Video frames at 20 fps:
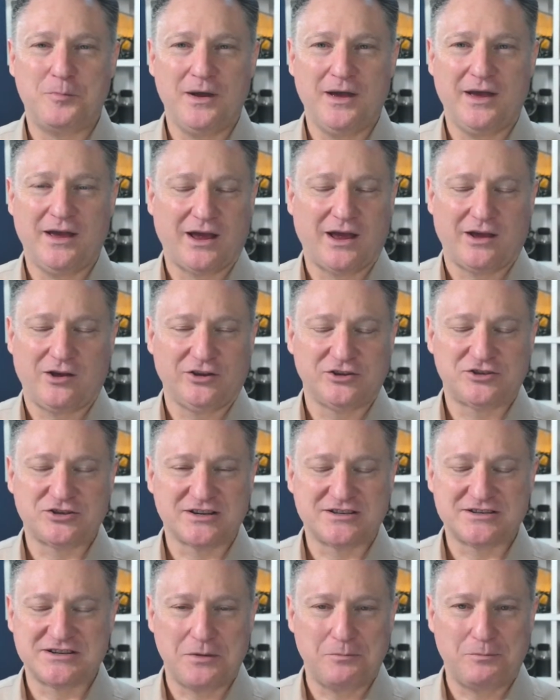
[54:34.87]
I only
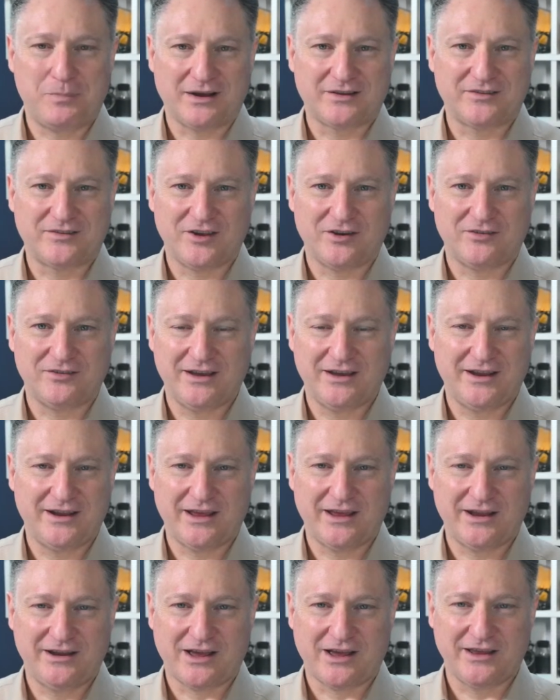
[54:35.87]
charge $10 though,
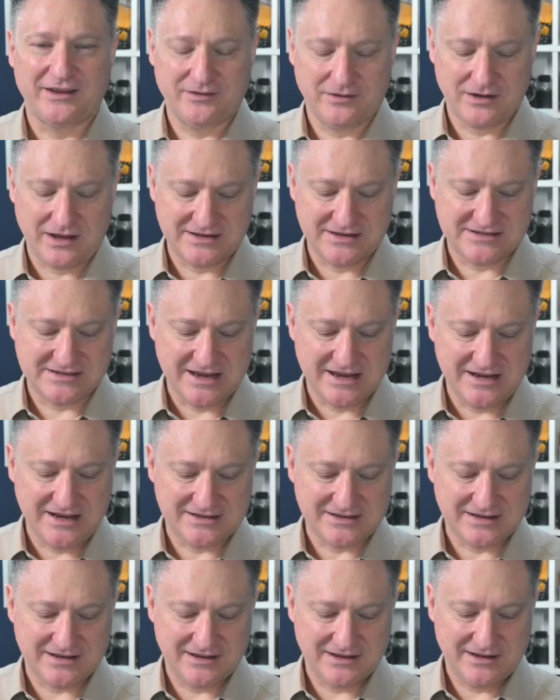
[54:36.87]
and I send it,
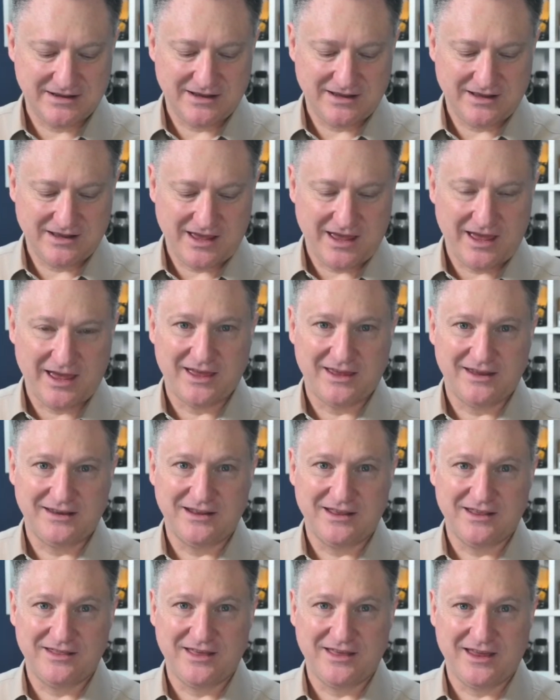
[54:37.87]

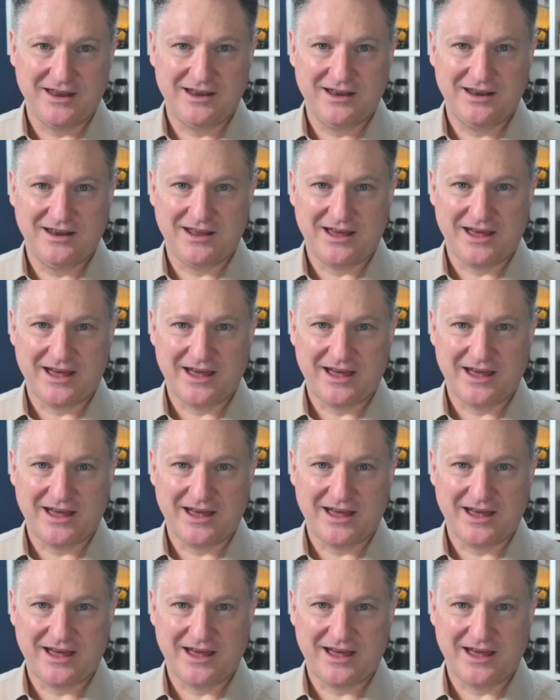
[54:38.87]
and then